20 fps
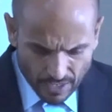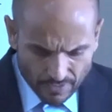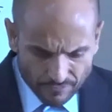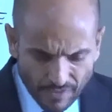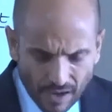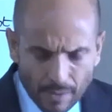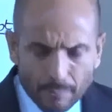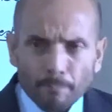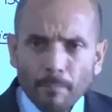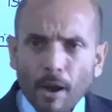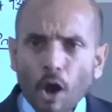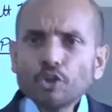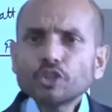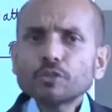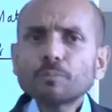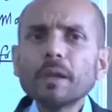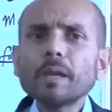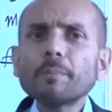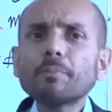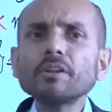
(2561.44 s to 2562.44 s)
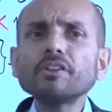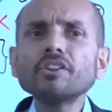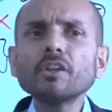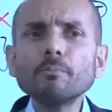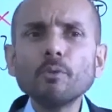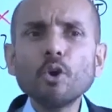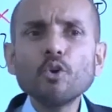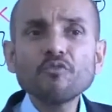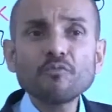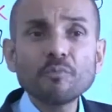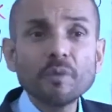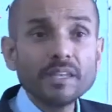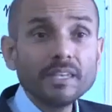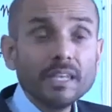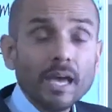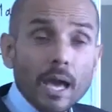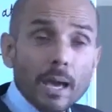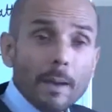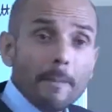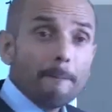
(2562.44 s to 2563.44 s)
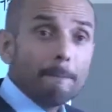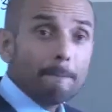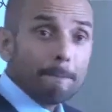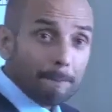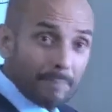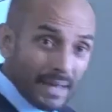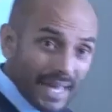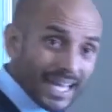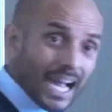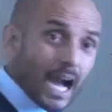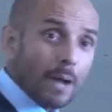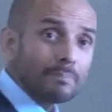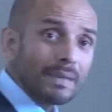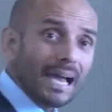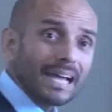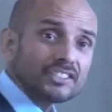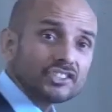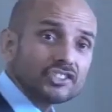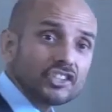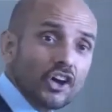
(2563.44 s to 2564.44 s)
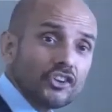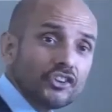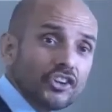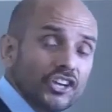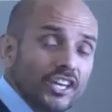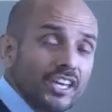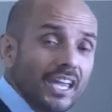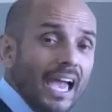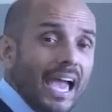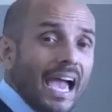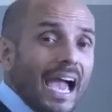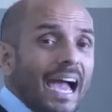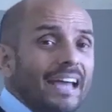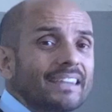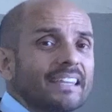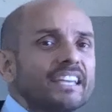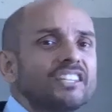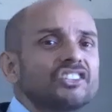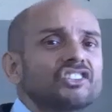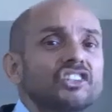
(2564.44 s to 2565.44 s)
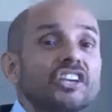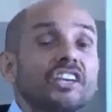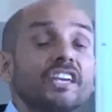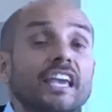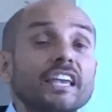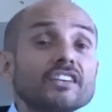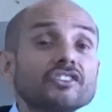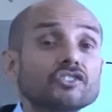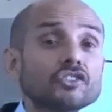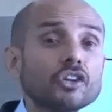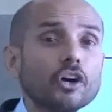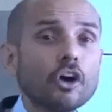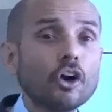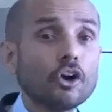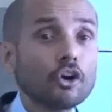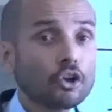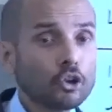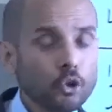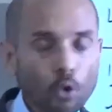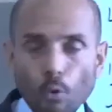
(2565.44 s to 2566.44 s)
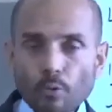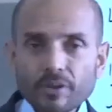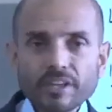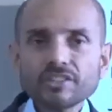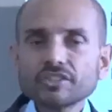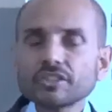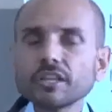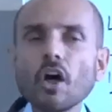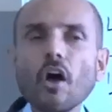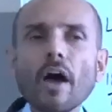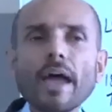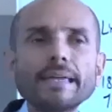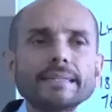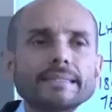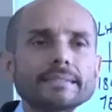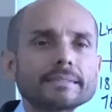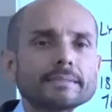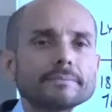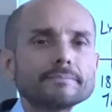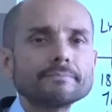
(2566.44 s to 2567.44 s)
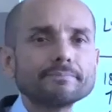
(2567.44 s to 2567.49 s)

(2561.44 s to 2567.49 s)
fact, most people in the movement pick up that study and they see its glorious light.